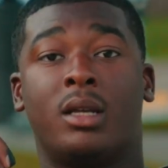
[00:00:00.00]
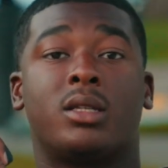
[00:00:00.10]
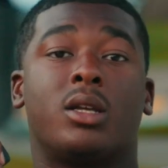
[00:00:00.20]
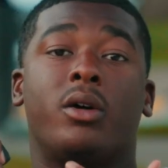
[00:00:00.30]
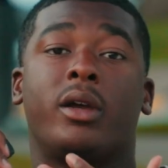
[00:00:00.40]

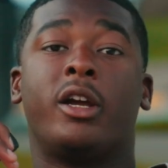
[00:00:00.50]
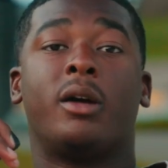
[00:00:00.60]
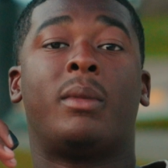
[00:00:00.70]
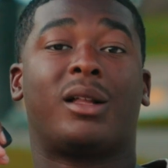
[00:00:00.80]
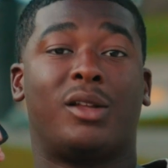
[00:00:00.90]
So here are
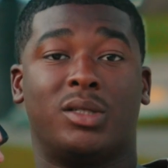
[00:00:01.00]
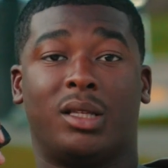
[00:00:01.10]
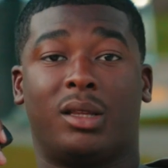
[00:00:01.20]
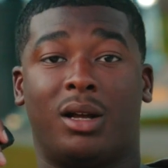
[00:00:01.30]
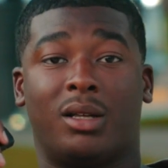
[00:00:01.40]
my closing
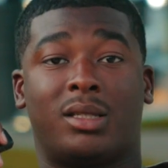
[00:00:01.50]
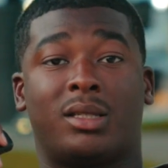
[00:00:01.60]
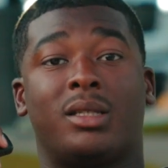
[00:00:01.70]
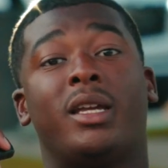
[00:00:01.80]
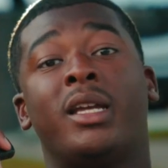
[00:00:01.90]

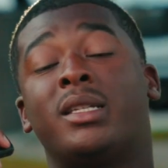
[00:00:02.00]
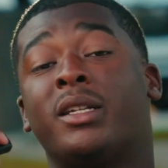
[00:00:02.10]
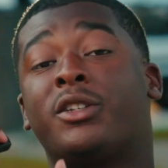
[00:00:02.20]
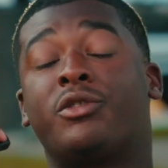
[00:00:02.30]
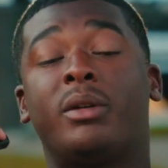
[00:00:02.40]
thoughts. It's an
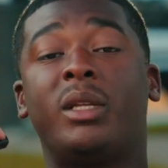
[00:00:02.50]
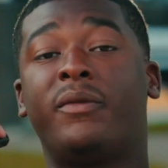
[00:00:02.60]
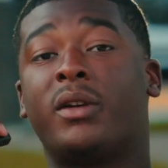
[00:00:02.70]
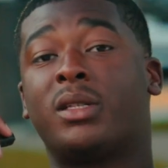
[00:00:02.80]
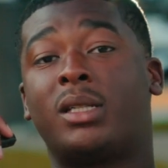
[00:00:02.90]
extremely
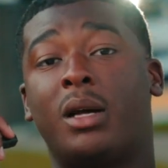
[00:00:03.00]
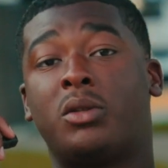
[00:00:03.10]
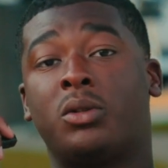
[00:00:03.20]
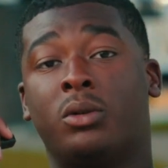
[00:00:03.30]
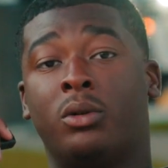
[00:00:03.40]
versatile
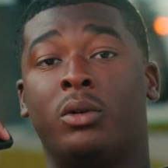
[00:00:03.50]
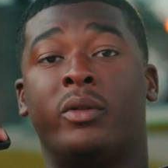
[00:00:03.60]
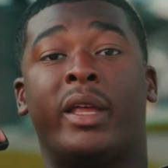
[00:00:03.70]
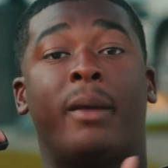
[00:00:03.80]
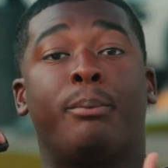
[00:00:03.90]
tool
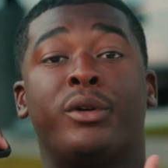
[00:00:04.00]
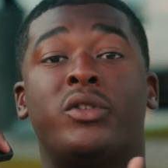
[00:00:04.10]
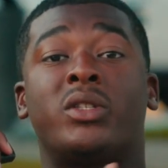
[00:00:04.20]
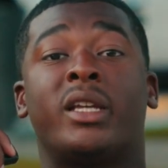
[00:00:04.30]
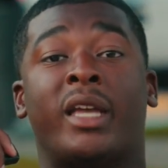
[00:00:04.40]
that
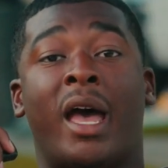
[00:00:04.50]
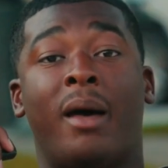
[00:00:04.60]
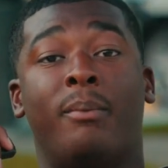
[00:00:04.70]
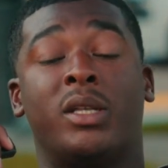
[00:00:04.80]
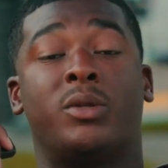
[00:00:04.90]
bridges the gap
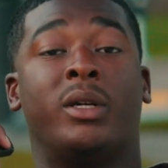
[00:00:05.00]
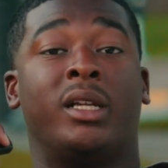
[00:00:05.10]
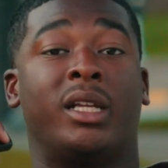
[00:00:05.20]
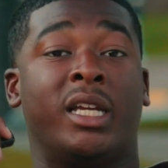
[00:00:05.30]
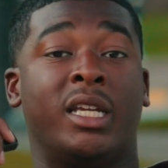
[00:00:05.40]

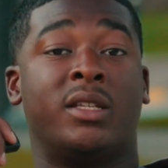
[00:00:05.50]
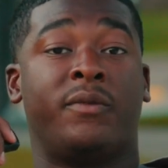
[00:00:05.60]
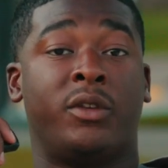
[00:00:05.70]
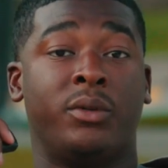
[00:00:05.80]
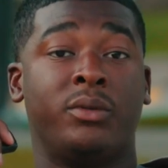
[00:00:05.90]
between ease of
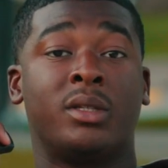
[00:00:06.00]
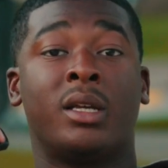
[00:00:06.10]
use